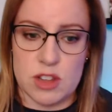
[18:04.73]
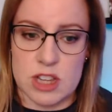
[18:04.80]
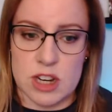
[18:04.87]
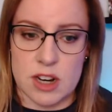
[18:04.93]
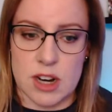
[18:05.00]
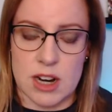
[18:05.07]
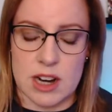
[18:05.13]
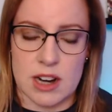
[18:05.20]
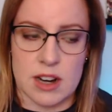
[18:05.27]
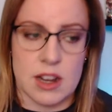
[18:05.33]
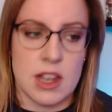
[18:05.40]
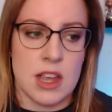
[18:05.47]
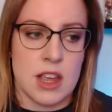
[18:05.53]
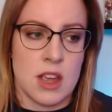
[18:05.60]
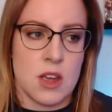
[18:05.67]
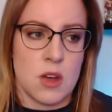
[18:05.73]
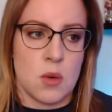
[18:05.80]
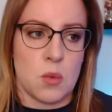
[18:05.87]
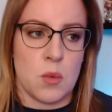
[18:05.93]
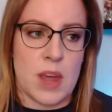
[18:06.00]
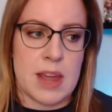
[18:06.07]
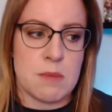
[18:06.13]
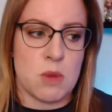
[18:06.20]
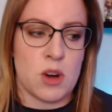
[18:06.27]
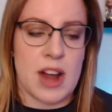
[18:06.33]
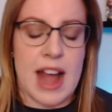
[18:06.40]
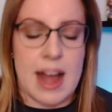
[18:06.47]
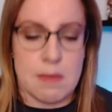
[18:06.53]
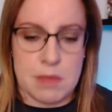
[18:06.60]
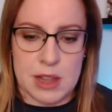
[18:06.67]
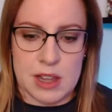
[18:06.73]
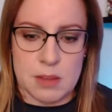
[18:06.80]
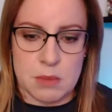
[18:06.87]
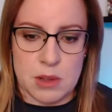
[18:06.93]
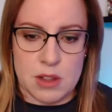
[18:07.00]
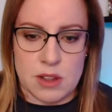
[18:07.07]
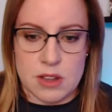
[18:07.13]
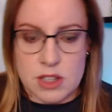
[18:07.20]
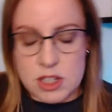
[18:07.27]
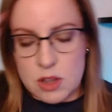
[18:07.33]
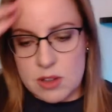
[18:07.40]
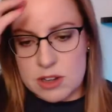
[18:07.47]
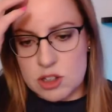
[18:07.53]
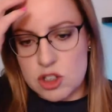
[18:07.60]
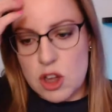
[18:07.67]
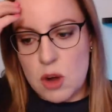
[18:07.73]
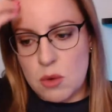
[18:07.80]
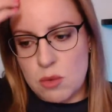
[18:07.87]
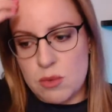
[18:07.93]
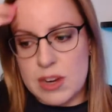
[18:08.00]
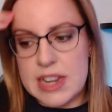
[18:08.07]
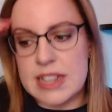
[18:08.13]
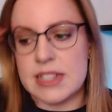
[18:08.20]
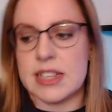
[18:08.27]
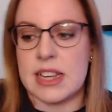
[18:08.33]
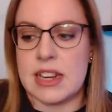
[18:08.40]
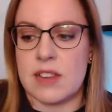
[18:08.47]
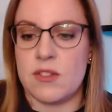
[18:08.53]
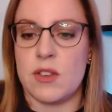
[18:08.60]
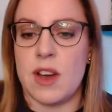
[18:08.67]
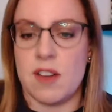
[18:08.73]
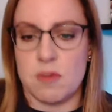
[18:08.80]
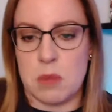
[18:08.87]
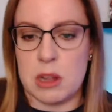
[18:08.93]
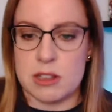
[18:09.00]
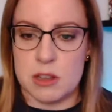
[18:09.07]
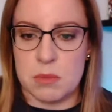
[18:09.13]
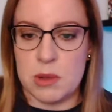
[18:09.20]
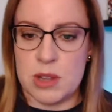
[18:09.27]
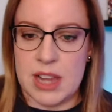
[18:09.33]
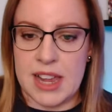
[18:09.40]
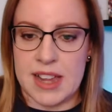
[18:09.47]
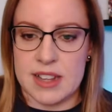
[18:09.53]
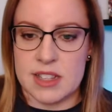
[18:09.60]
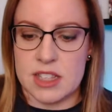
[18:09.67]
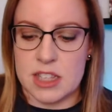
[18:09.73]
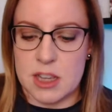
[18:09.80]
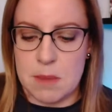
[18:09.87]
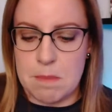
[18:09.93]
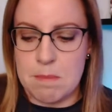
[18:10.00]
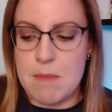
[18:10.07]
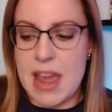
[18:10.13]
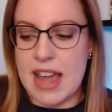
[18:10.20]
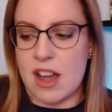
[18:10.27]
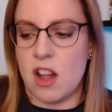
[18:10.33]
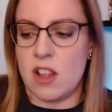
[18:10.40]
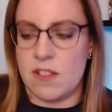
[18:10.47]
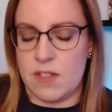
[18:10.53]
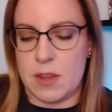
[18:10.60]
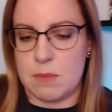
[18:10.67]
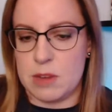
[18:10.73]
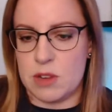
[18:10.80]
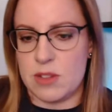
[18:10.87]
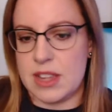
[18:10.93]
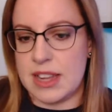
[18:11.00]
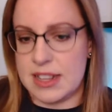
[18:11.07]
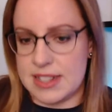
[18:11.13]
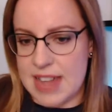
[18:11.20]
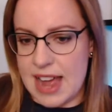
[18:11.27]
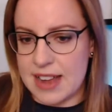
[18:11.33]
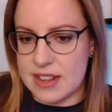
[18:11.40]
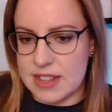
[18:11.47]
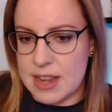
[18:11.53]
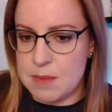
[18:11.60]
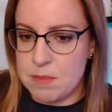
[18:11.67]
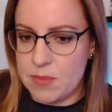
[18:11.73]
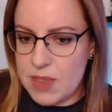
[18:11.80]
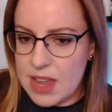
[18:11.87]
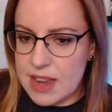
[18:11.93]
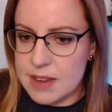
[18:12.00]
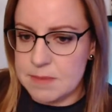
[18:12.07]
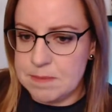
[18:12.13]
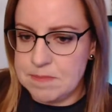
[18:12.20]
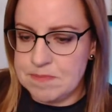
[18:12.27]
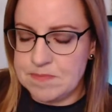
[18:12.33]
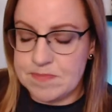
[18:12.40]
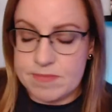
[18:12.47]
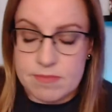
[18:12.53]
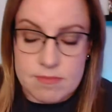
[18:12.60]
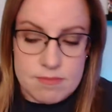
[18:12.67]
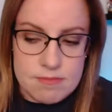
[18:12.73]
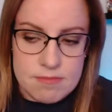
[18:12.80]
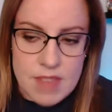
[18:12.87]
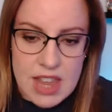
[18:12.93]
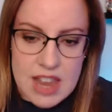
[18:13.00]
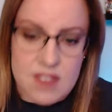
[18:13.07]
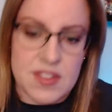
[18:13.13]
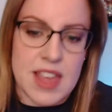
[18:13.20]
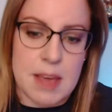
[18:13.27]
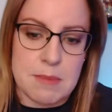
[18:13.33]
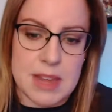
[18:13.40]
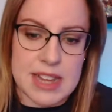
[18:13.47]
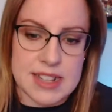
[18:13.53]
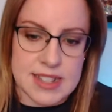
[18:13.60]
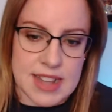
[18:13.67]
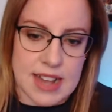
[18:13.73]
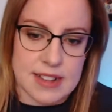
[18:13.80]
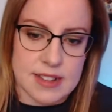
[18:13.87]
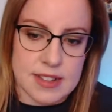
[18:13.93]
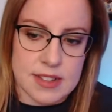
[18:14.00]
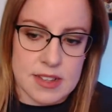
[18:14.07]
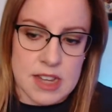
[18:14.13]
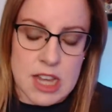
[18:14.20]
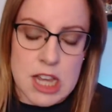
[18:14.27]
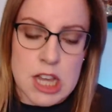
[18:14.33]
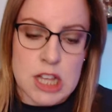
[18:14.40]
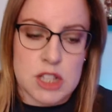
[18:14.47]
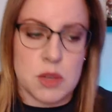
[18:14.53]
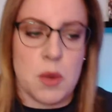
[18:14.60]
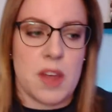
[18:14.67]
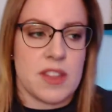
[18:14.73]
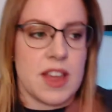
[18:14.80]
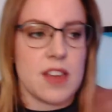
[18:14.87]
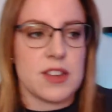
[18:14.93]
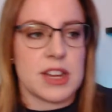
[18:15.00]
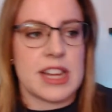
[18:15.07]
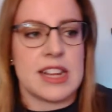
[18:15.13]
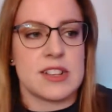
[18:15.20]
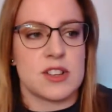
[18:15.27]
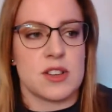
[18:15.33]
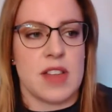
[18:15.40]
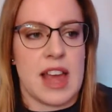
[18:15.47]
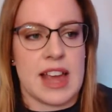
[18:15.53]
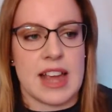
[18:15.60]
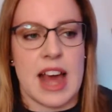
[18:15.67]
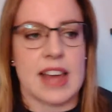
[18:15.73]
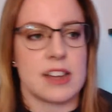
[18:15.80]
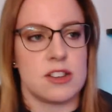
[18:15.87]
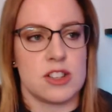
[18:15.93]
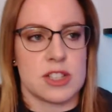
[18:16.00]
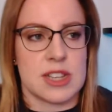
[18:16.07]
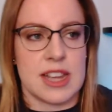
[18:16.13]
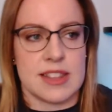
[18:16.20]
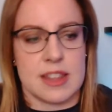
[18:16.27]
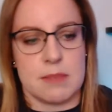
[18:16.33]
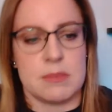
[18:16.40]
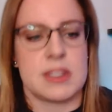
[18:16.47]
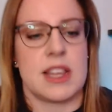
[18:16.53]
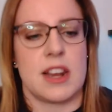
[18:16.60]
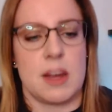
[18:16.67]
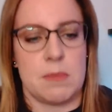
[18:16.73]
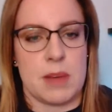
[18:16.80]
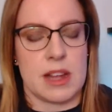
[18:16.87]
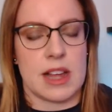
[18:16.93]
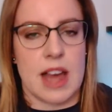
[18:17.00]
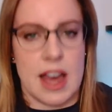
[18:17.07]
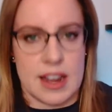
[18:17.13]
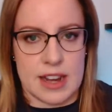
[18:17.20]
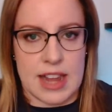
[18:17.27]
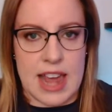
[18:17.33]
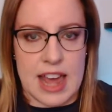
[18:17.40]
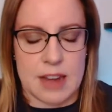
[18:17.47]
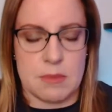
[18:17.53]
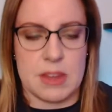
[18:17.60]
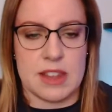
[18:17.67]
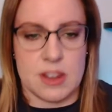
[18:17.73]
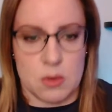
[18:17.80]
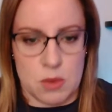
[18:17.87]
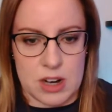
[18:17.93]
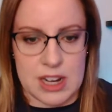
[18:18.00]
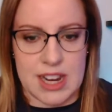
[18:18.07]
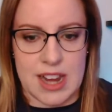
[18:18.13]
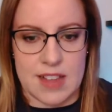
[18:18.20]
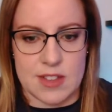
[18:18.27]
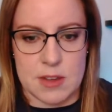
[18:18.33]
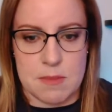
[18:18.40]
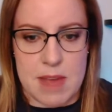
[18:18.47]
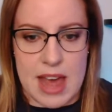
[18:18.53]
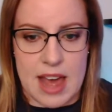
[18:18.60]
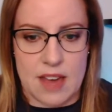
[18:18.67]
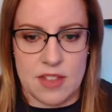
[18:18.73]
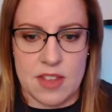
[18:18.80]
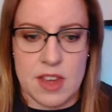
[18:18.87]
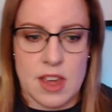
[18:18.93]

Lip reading: to her, way more applicable. So there's no reason if you have multiple kids to make all of them do the exact same thing, if that makes sense. So while the other kids are like, I could just get them set up on Khan Academy, they're working on their math,